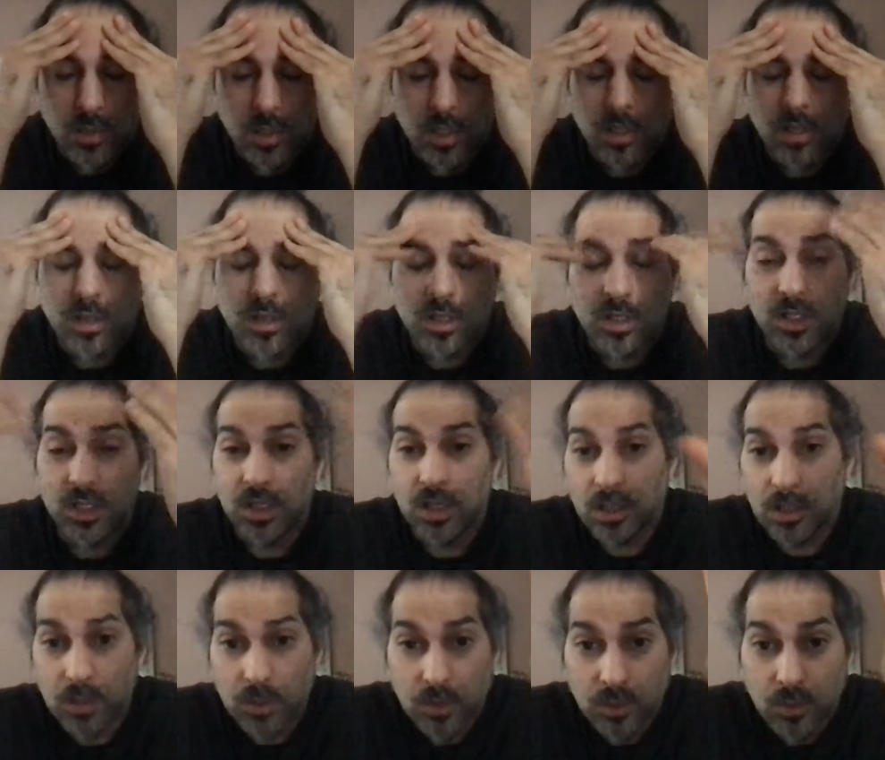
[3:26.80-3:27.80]
with the
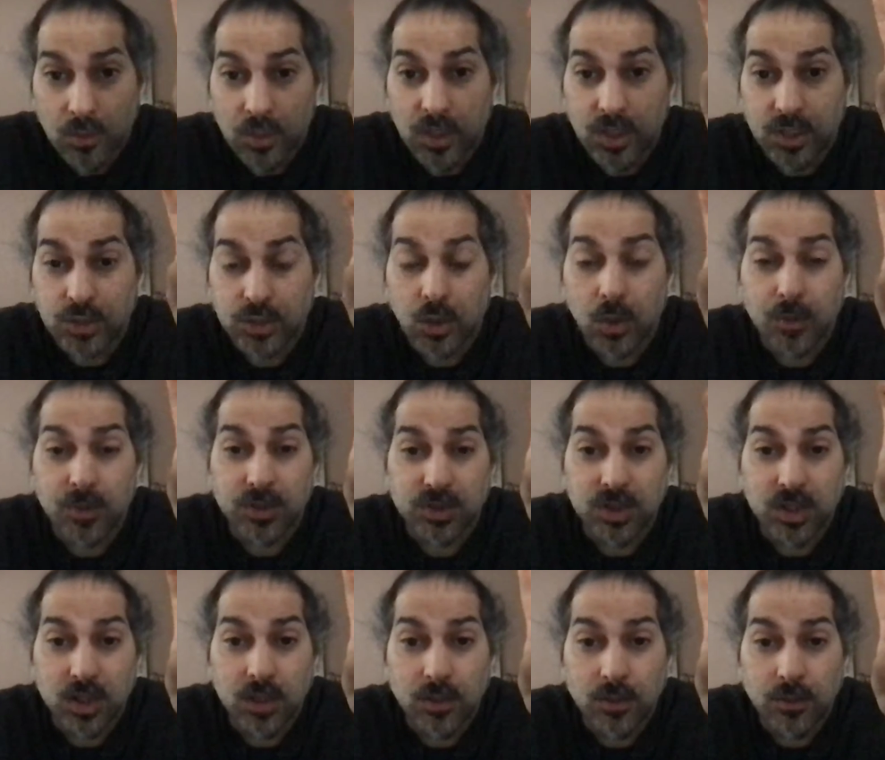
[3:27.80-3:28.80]
we control perce-
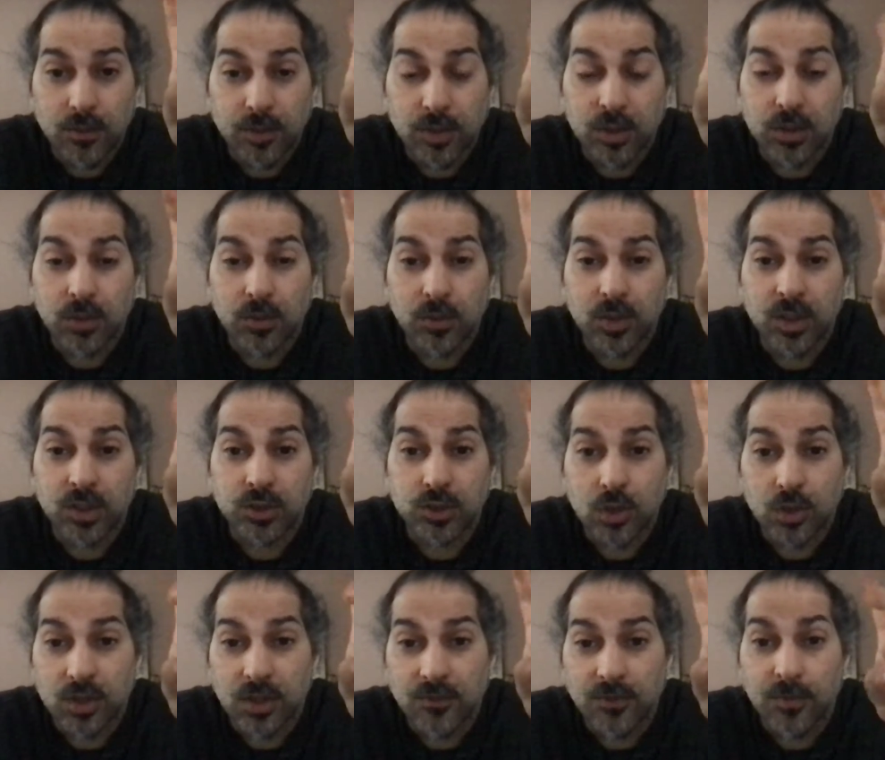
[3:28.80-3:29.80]
per- we
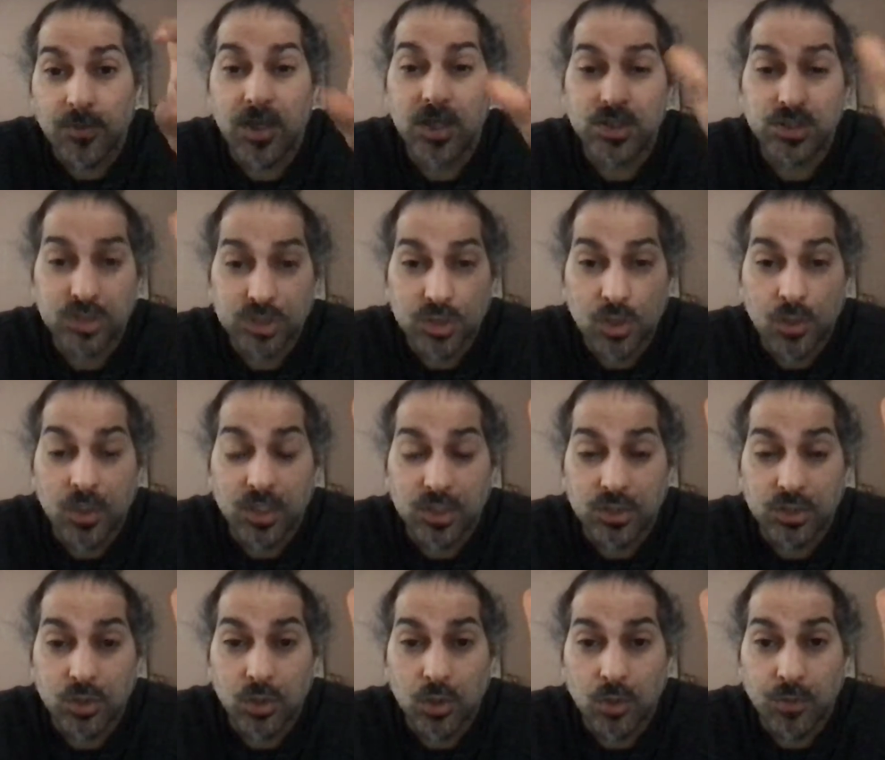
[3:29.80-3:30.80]
control the information, so we
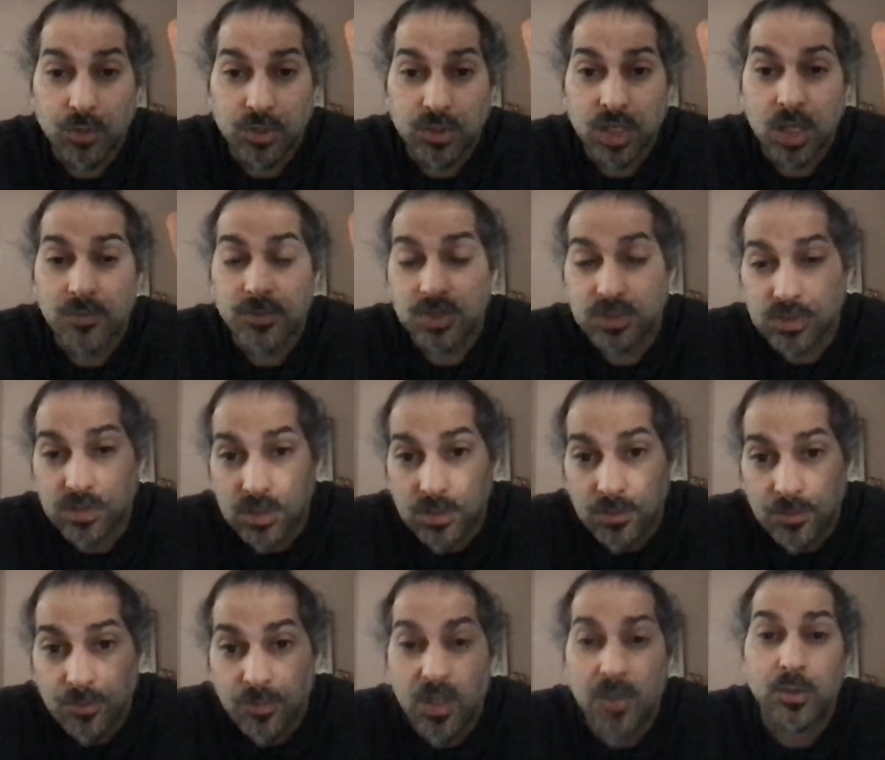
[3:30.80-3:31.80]
control perceptions.
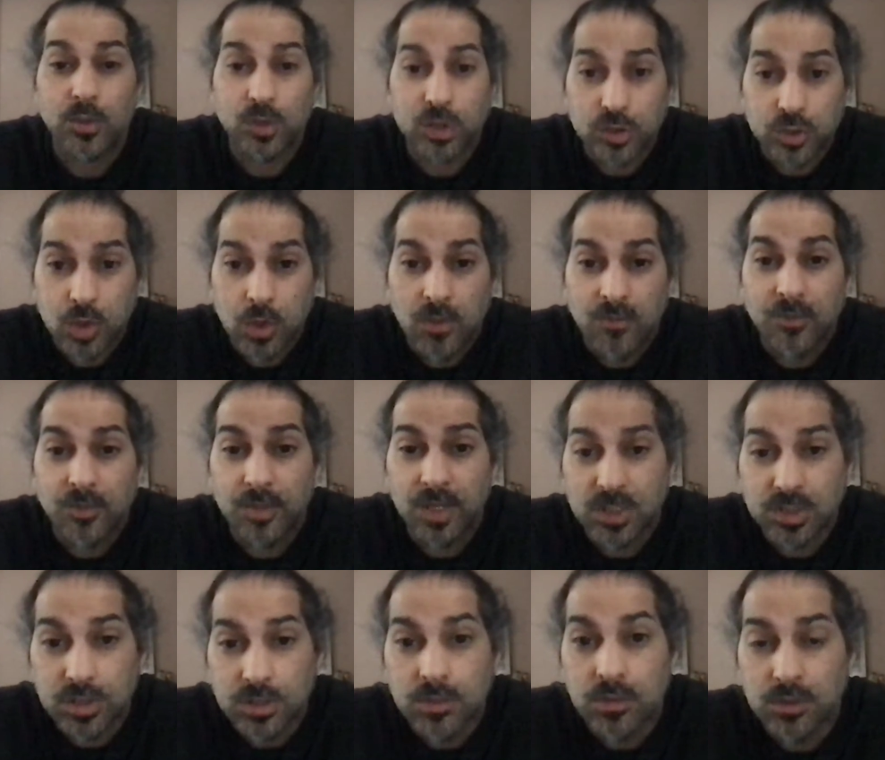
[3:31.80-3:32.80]
People control
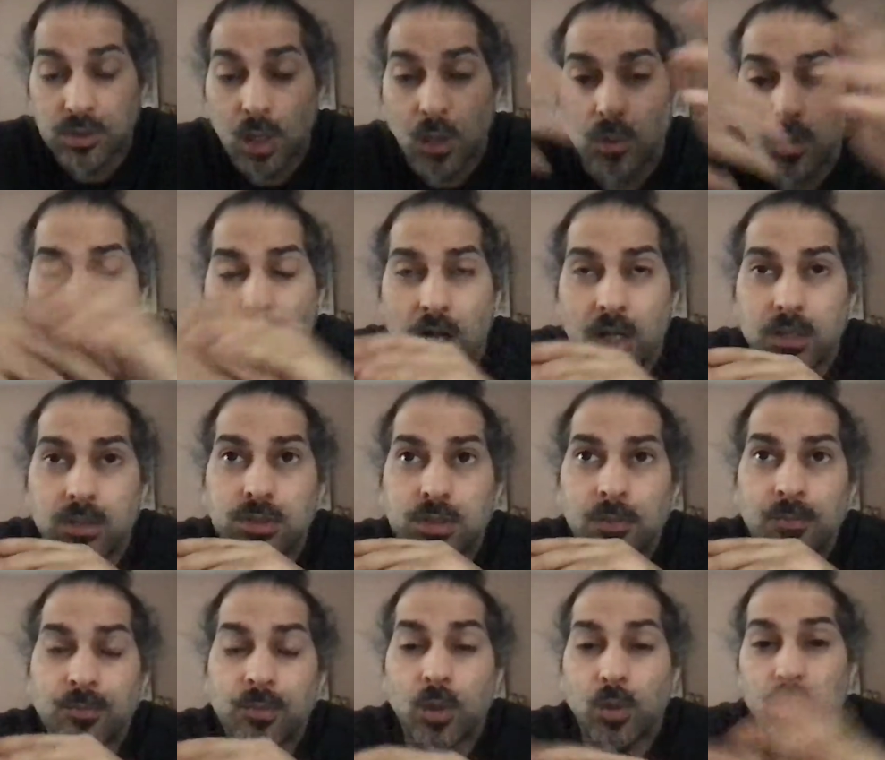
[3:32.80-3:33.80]
information, known liars.
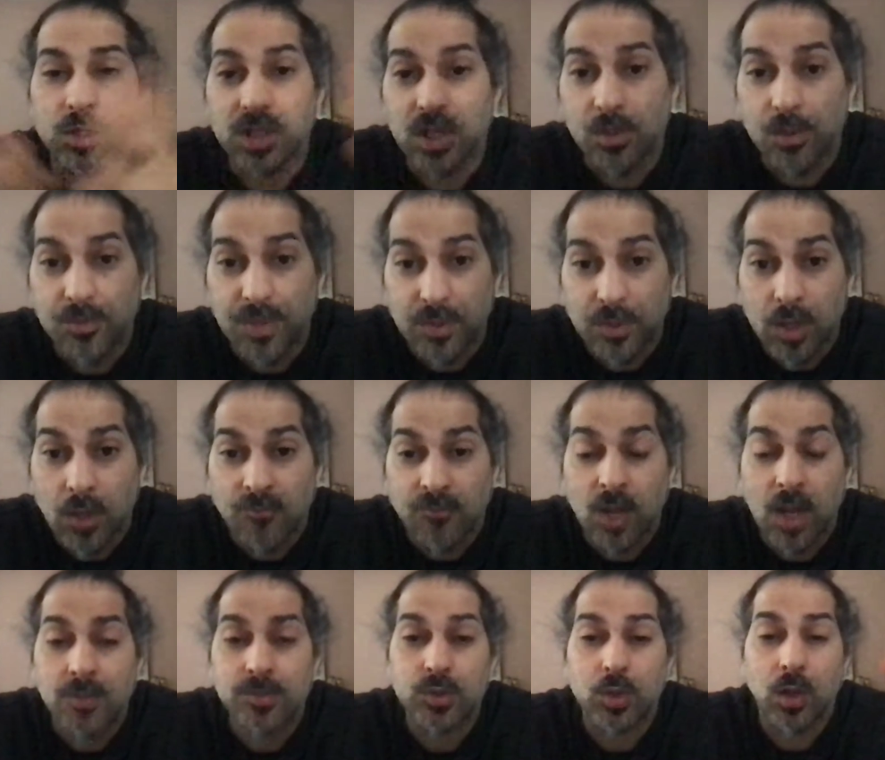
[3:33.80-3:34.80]
We're dealing with people called
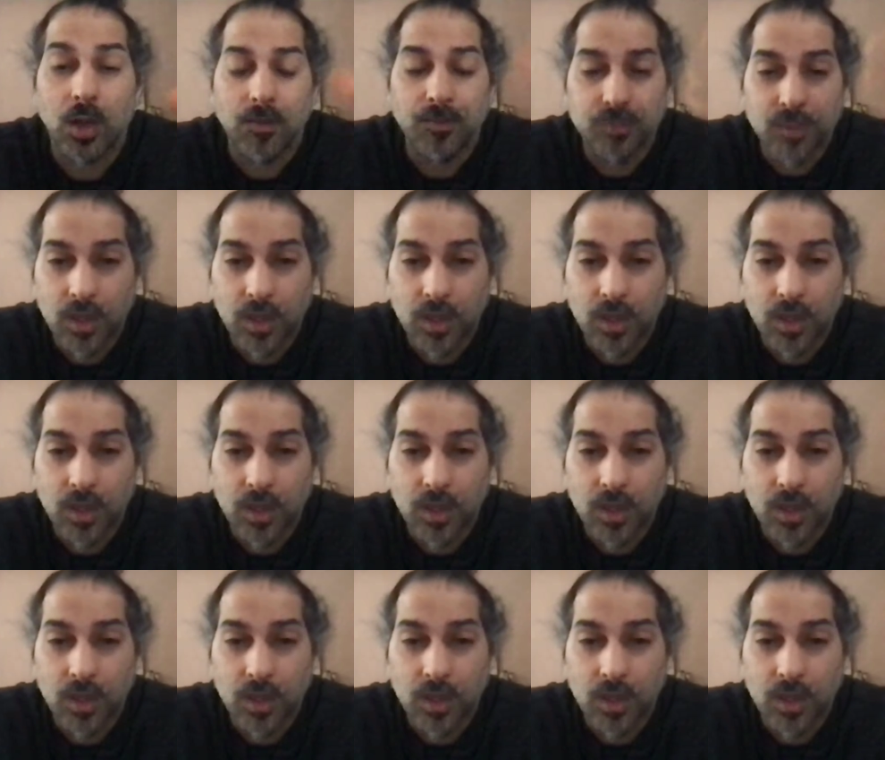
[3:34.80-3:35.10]
frame squad.